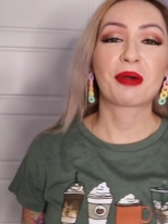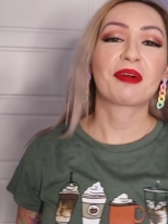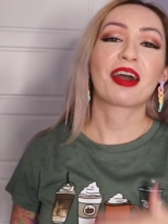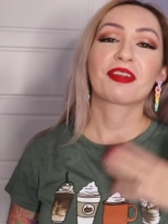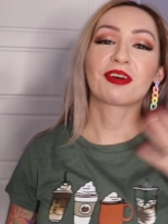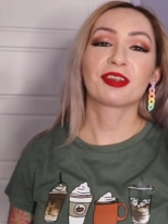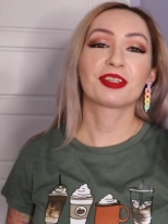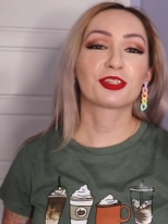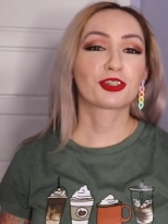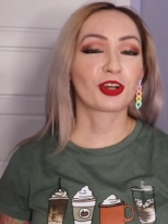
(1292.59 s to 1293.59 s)
up, I
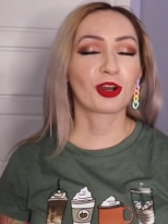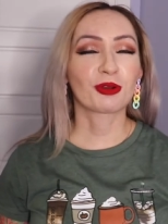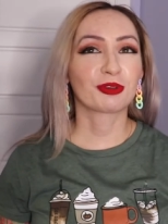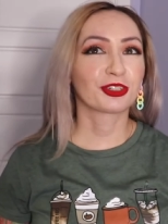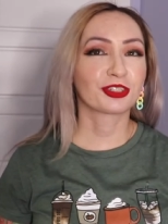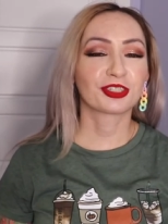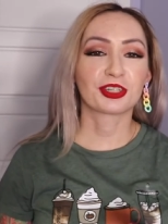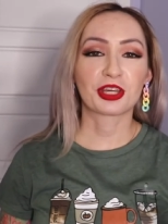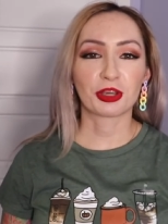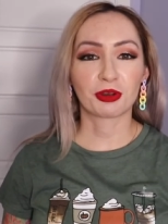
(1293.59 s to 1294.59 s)
thought this shirt was just
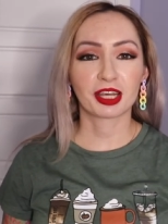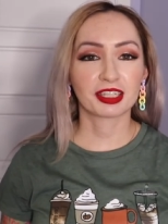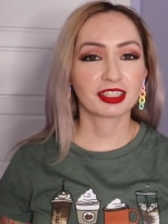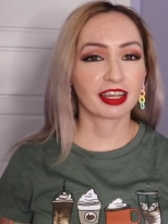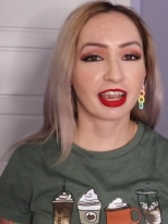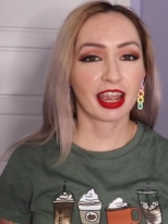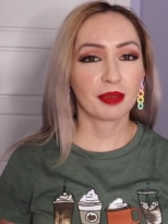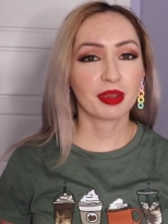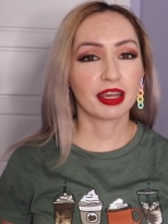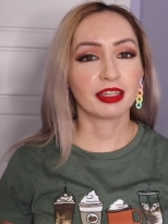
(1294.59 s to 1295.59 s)
the cutest. It
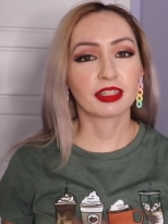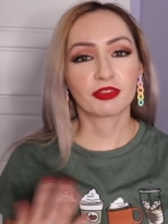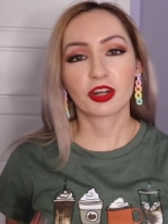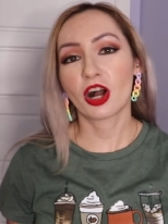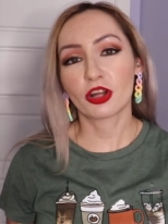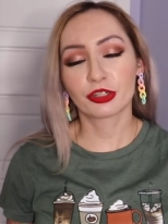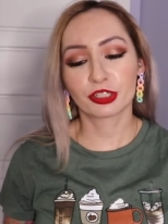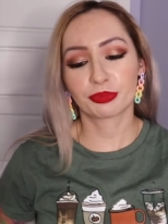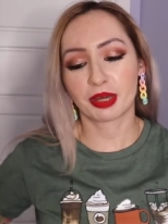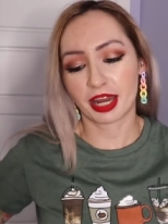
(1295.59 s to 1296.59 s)
came in different
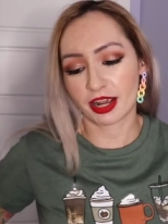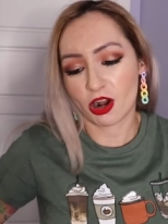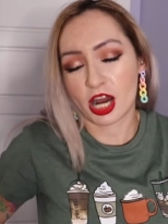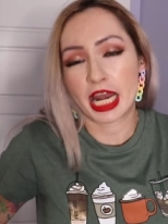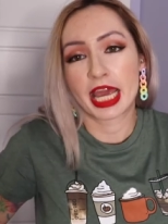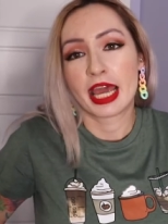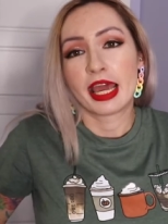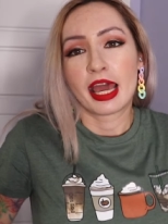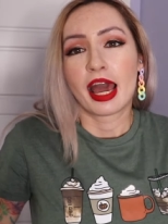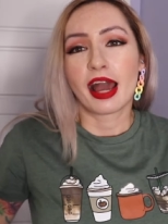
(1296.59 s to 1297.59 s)
colors, but I got
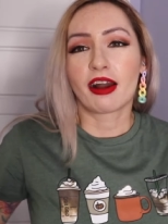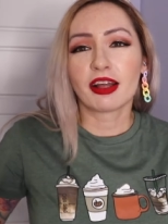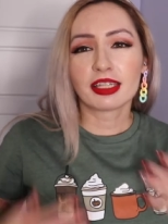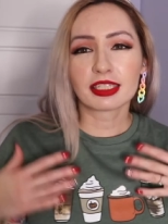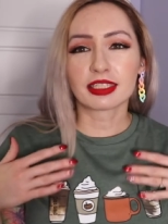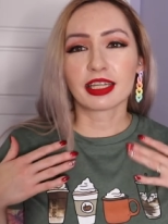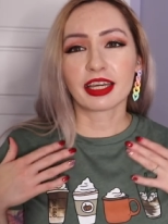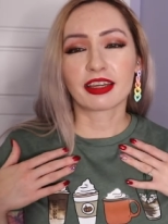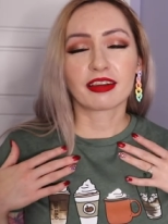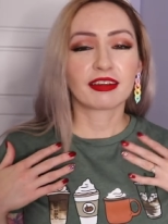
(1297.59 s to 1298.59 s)
I got this,
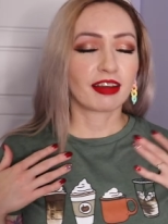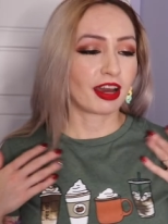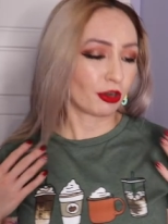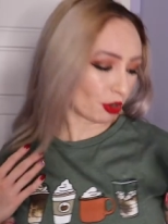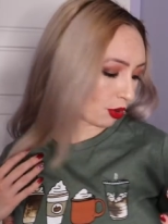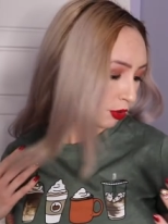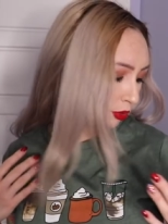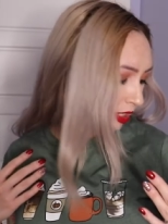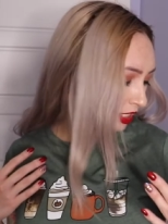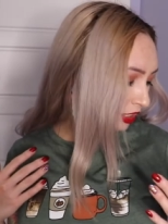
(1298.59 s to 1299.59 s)
like, I don't
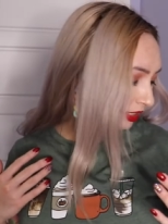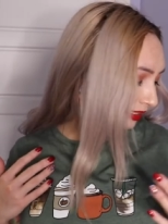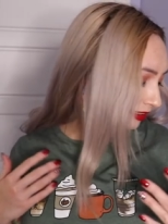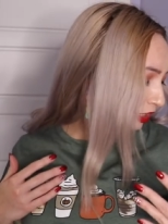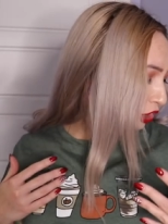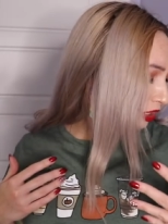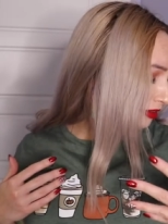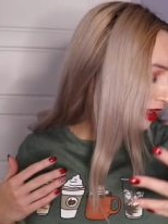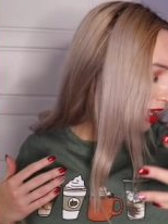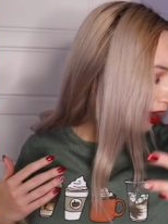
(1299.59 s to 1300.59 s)
know,
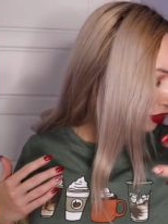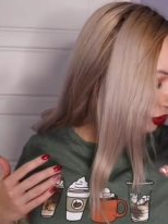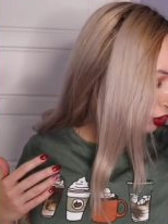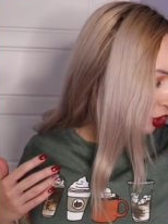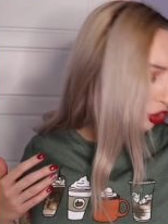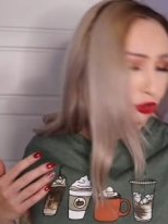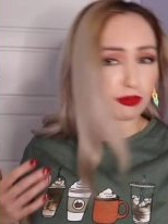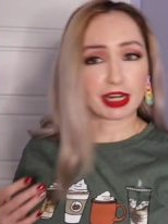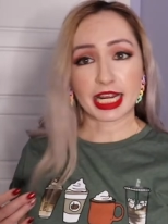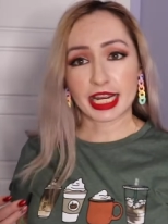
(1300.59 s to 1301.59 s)
heather
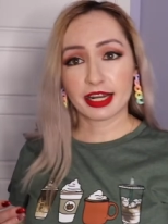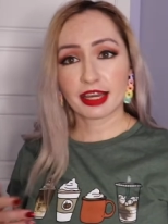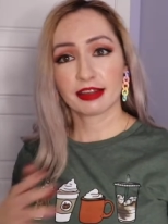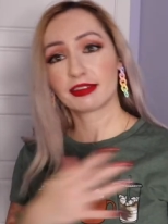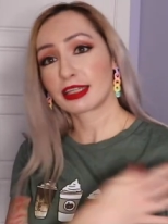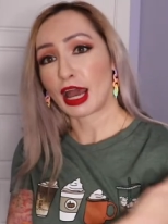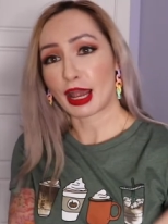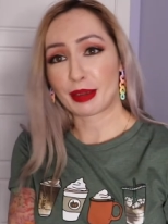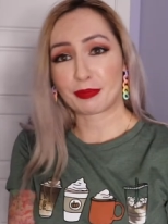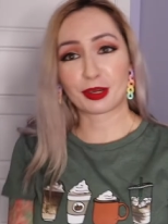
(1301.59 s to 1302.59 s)
green
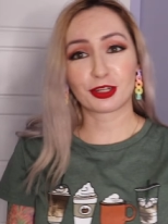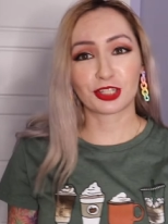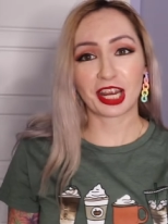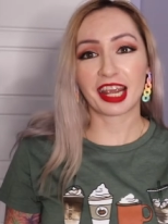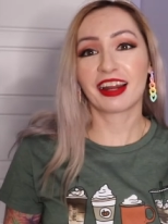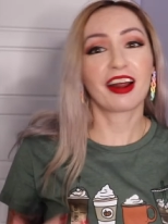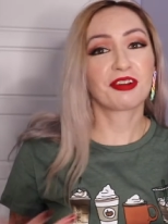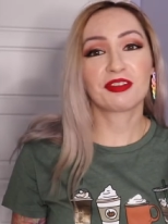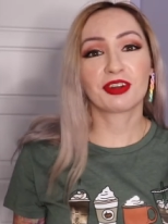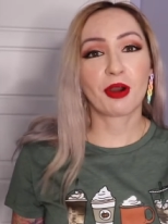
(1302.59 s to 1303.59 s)
type shade. I
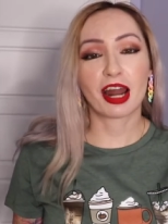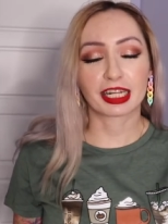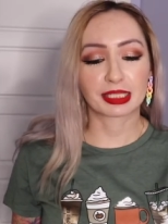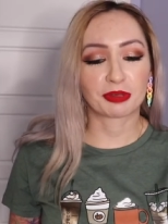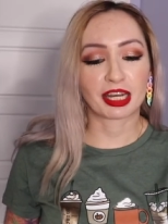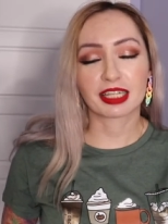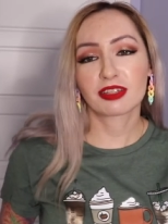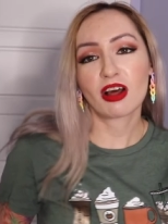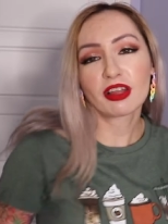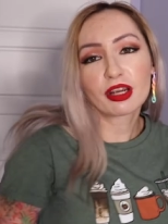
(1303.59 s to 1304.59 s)
don't even know how to explain it.
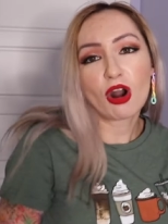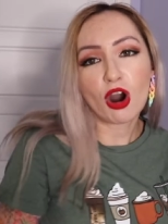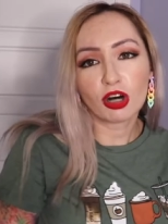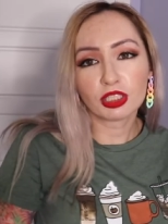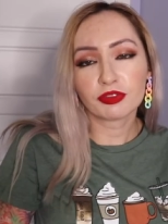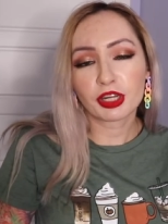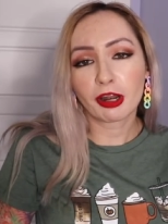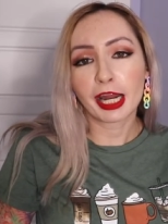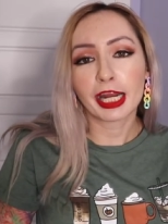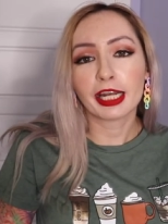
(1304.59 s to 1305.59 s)
It's not like an olivey
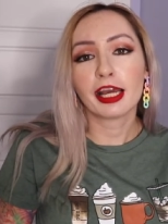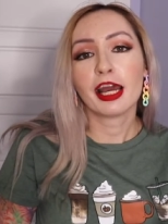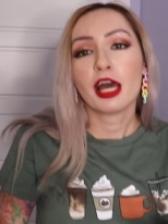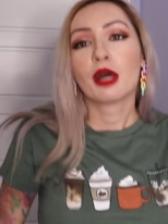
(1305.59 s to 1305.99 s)
green,